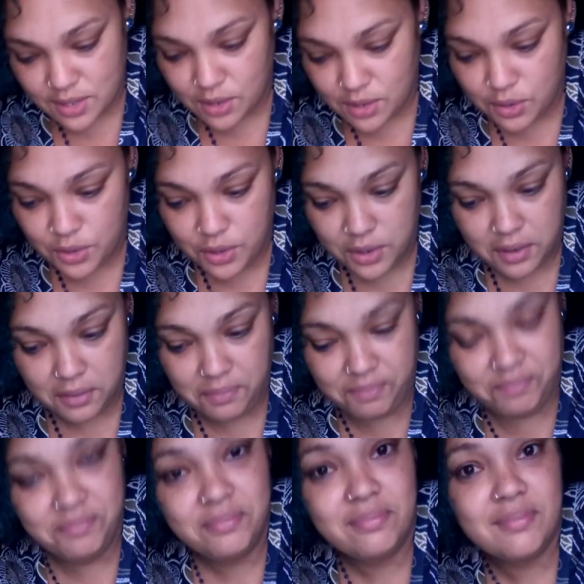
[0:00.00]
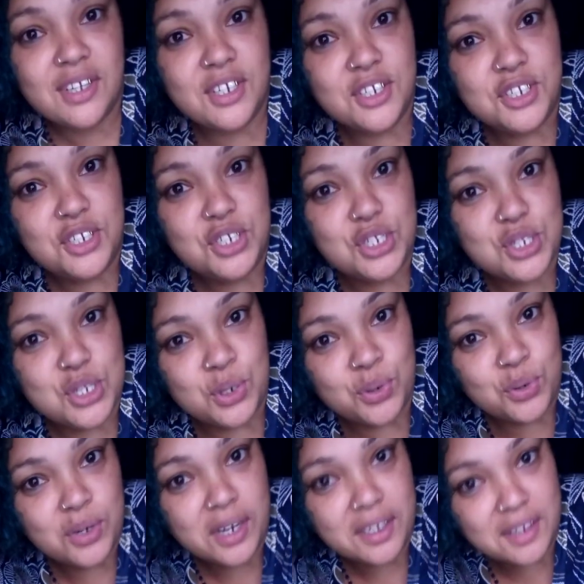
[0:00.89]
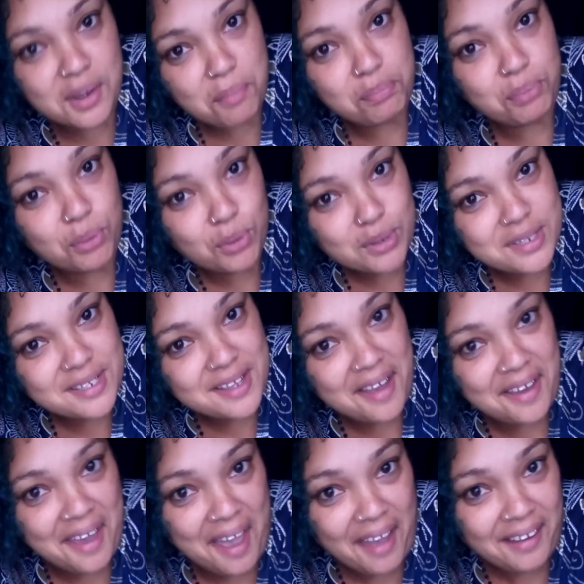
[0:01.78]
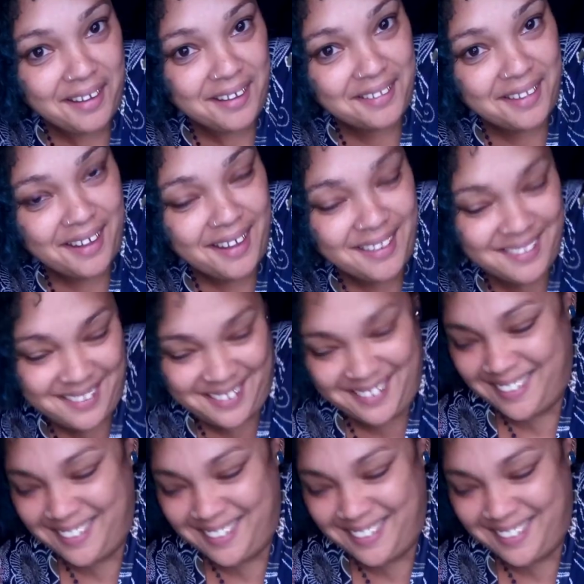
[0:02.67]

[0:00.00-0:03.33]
So, you know, it just looked like a ball sack hanging there.